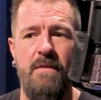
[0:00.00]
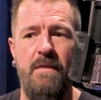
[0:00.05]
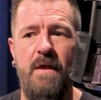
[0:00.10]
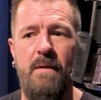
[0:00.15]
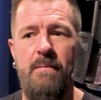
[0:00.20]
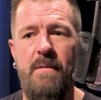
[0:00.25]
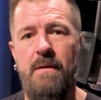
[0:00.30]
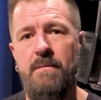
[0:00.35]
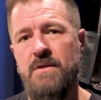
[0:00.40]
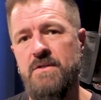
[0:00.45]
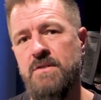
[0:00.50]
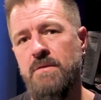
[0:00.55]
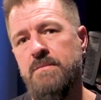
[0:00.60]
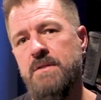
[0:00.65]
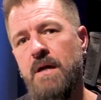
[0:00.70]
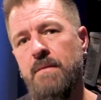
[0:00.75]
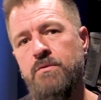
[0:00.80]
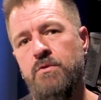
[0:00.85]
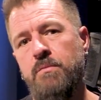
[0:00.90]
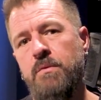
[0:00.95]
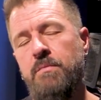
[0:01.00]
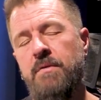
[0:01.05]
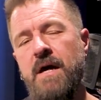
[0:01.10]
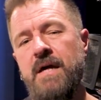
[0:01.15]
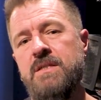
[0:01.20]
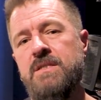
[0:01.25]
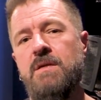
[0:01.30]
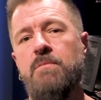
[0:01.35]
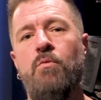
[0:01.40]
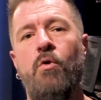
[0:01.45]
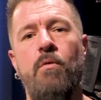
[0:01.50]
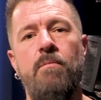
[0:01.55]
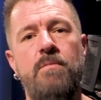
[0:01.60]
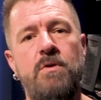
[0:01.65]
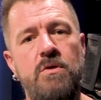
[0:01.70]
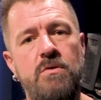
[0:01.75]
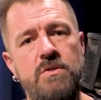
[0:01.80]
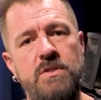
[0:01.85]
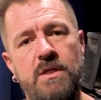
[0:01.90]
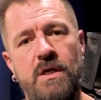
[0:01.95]
That maybe sometimes you'll be practicing more
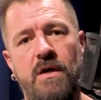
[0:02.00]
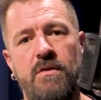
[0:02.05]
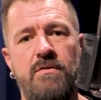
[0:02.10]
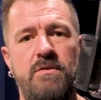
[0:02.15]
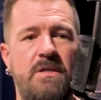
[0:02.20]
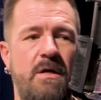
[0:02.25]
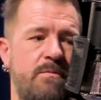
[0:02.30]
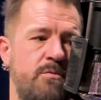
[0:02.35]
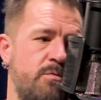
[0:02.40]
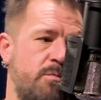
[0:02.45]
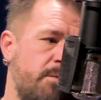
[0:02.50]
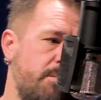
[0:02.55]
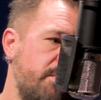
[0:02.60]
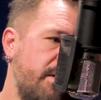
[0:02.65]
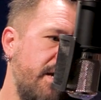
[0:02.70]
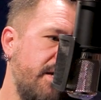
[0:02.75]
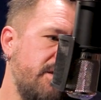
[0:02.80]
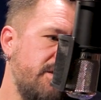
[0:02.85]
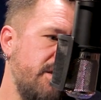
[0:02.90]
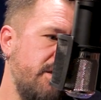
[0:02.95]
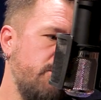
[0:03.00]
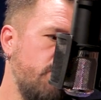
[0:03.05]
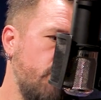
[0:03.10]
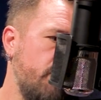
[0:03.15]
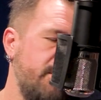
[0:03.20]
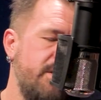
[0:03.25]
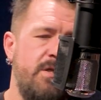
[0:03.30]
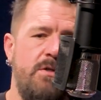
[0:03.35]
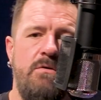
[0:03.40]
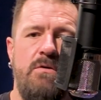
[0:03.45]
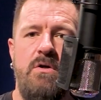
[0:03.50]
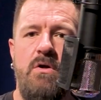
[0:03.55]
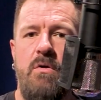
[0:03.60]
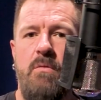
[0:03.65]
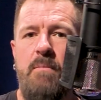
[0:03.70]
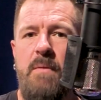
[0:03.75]
music, other times you'll be practicing more material,